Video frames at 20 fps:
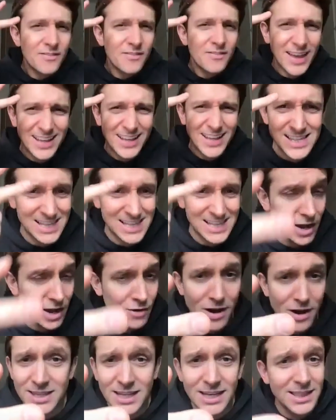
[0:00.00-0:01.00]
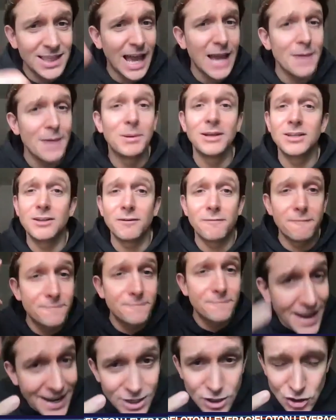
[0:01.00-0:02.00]
They can sit around a dinner table and
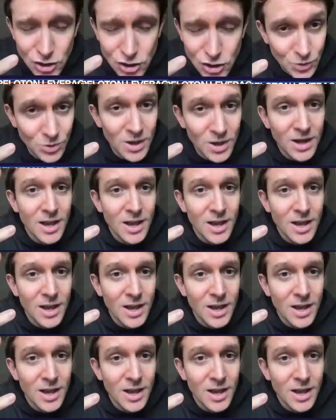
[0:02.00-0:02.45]
defend you